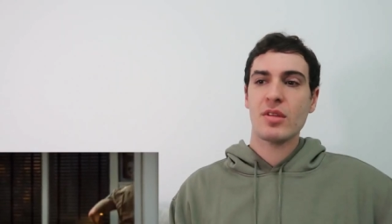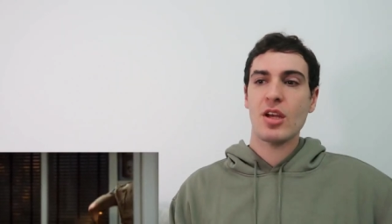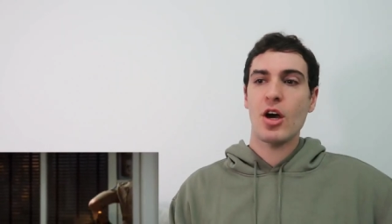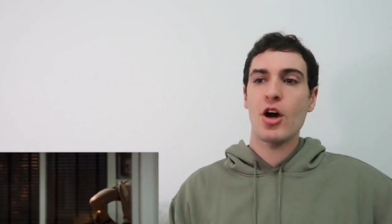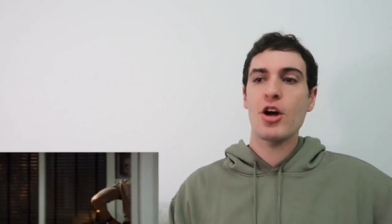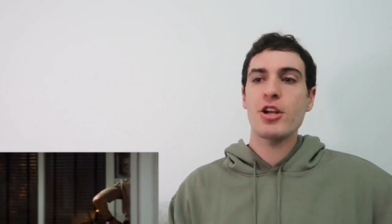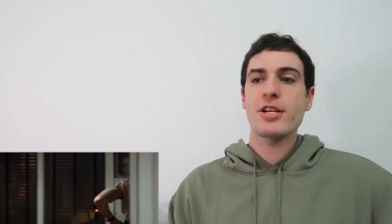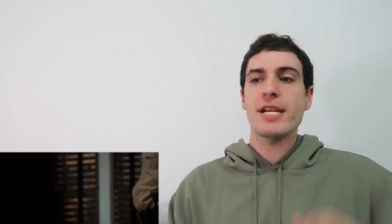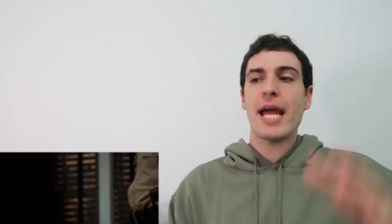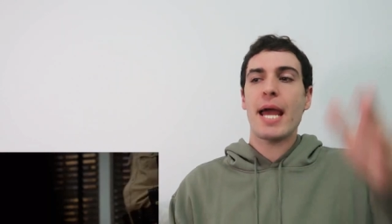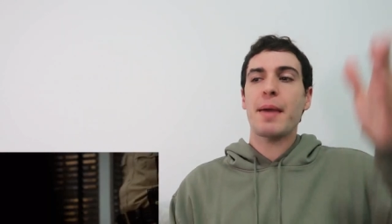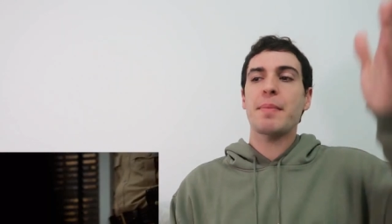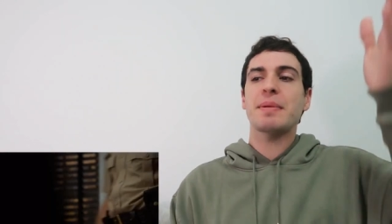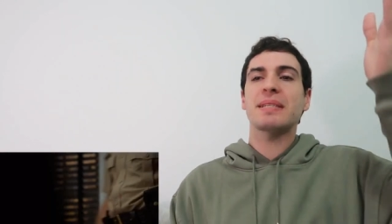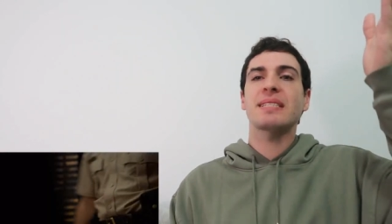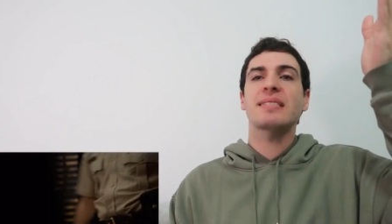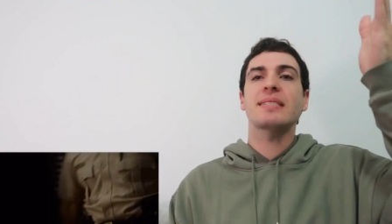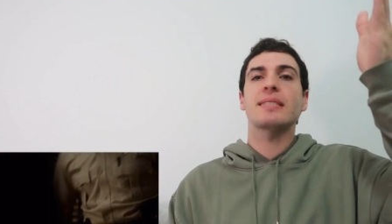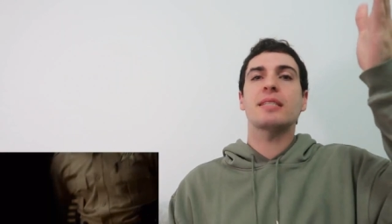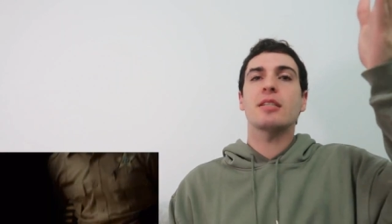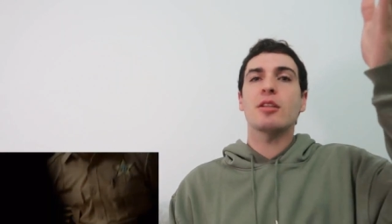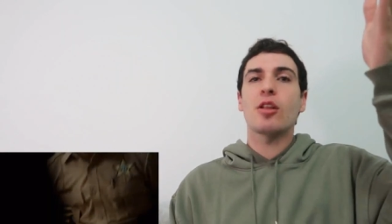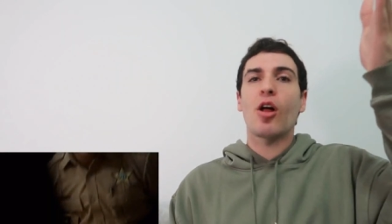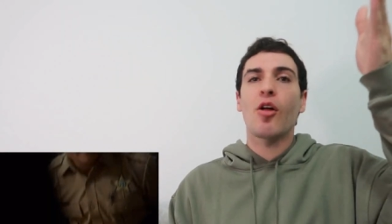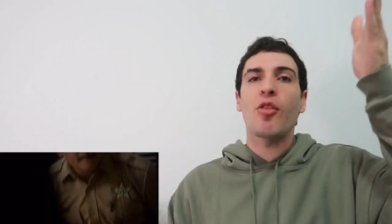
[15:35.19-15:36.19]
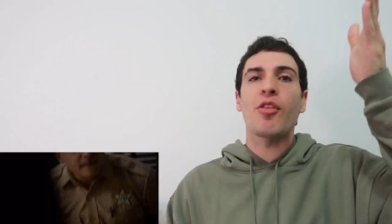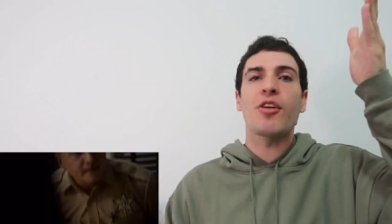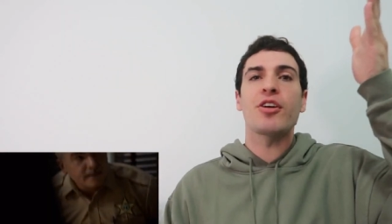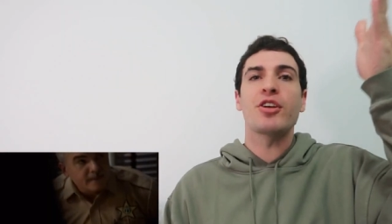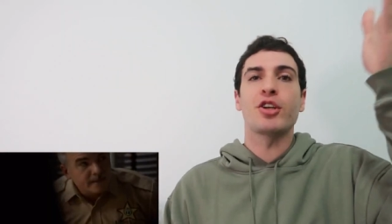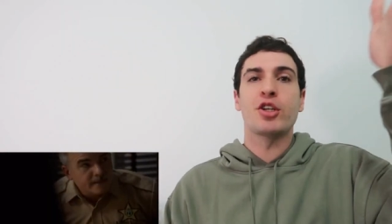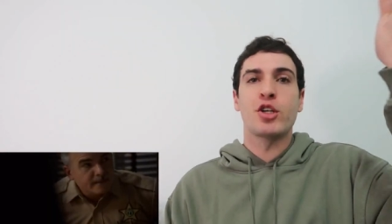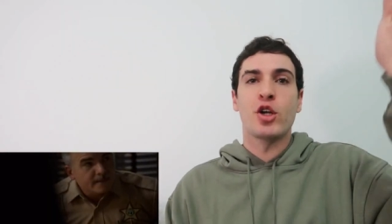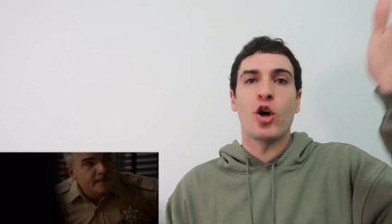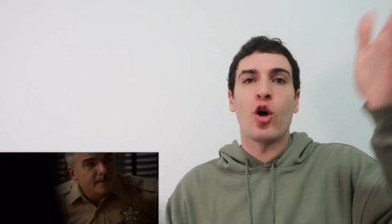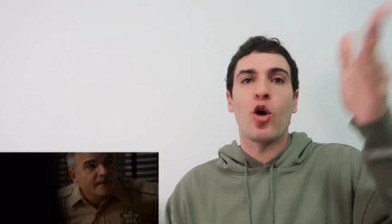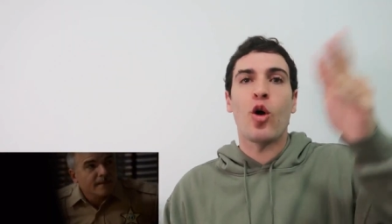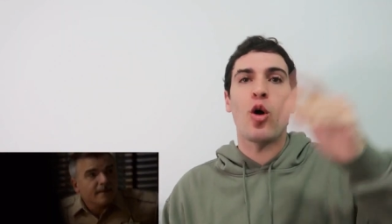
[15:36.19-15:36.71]
Her name's still on the
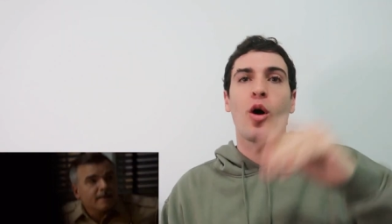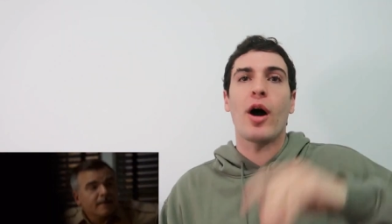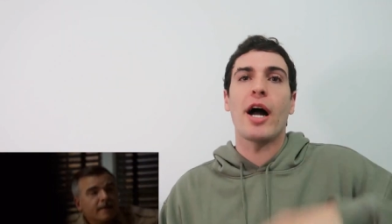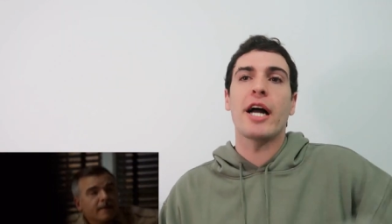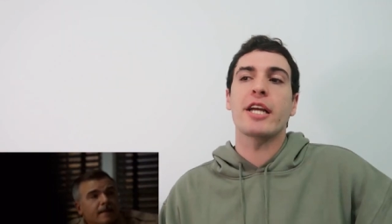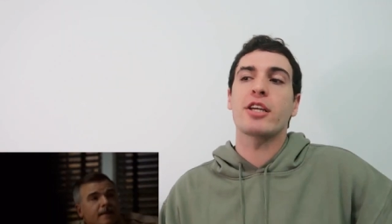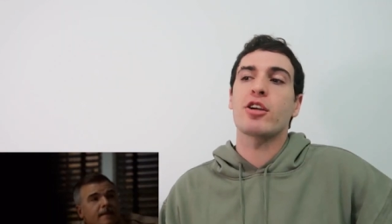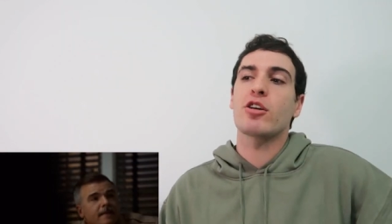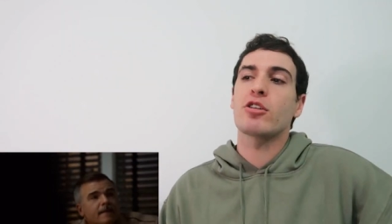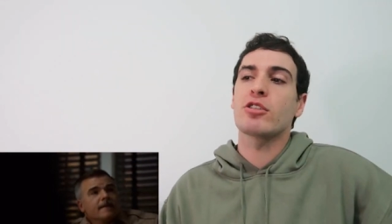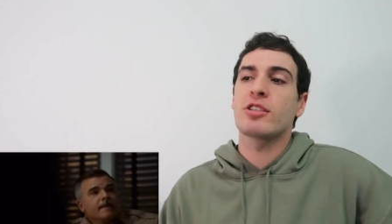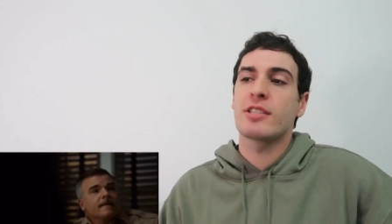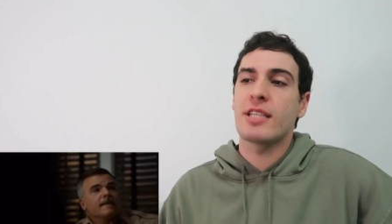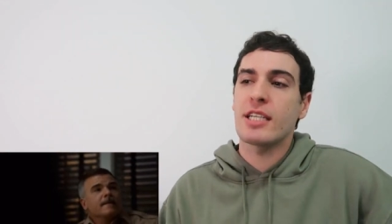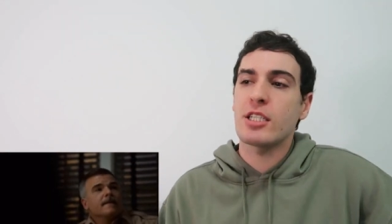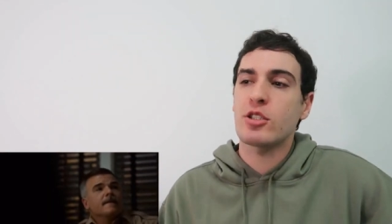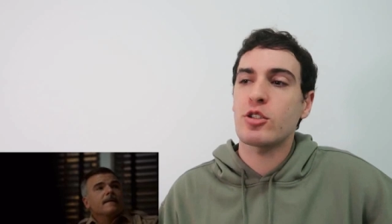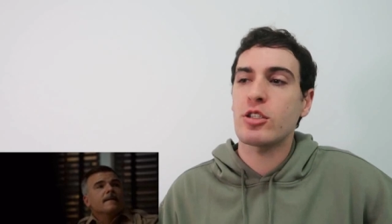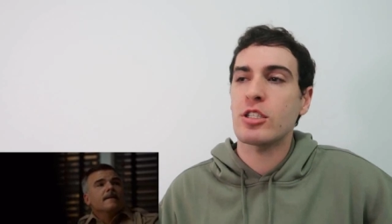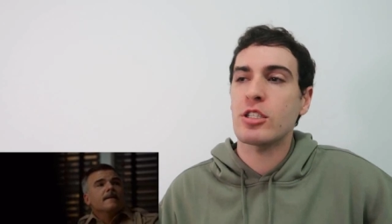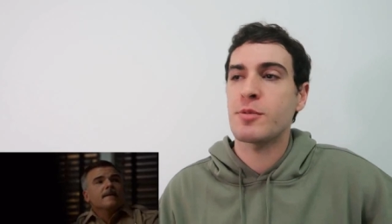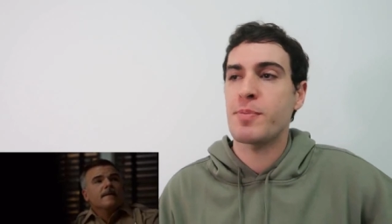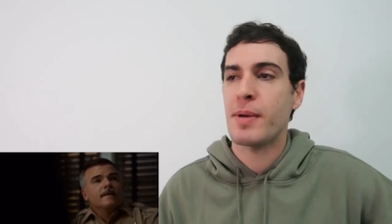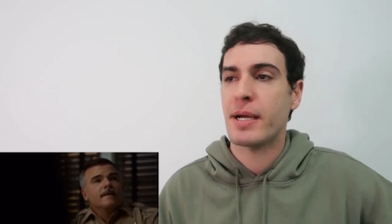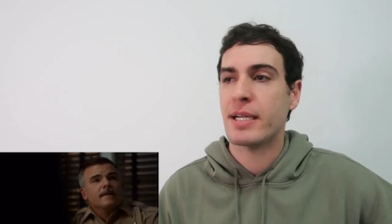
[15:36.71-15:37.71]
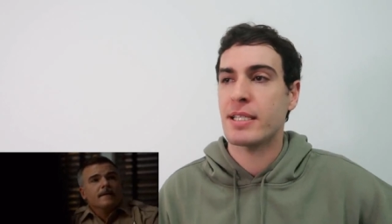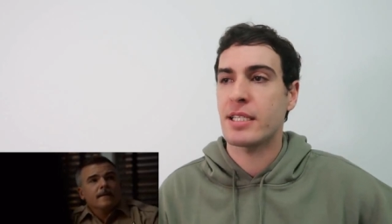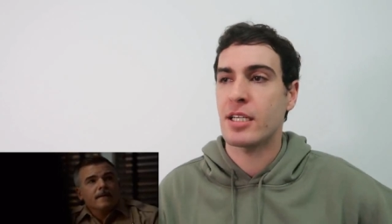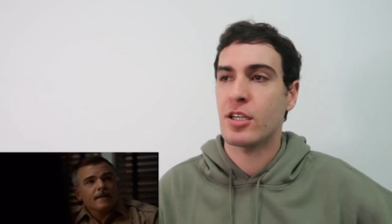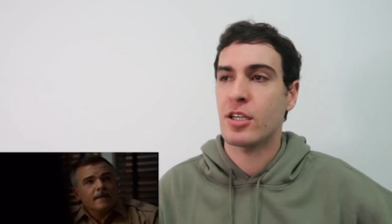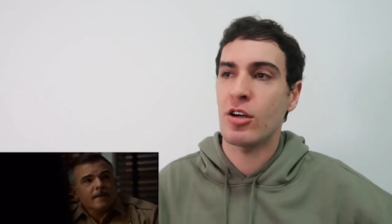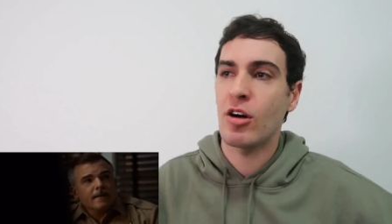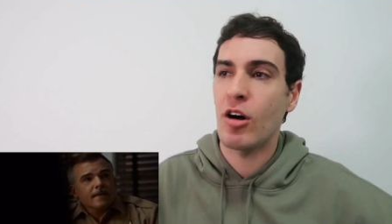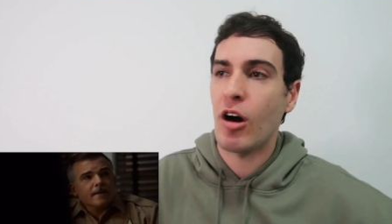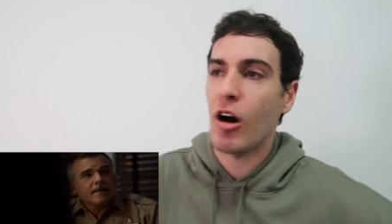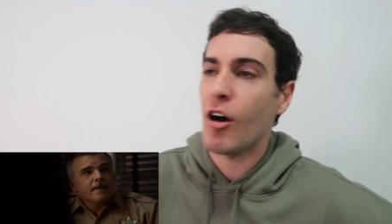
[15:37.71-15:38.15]
door and you're disrespecting her